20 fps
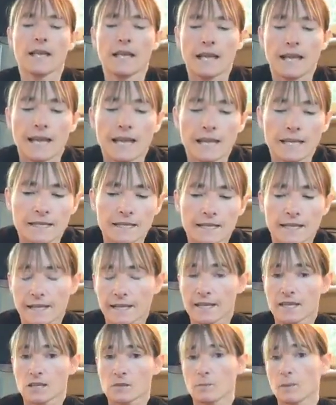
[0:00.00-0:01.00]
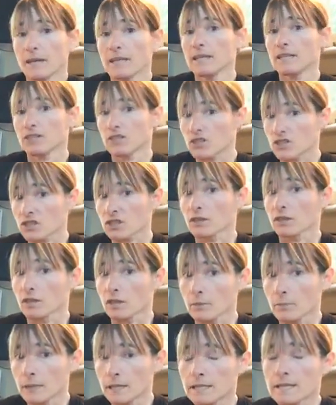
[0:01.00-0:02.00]
and I'd like his butt in just a
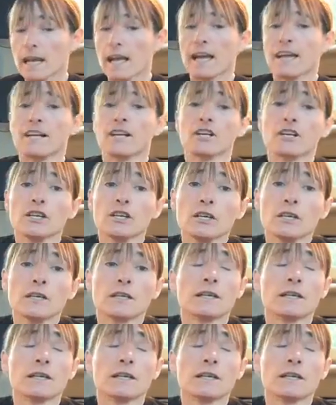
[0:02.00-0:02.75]
little bit tighter.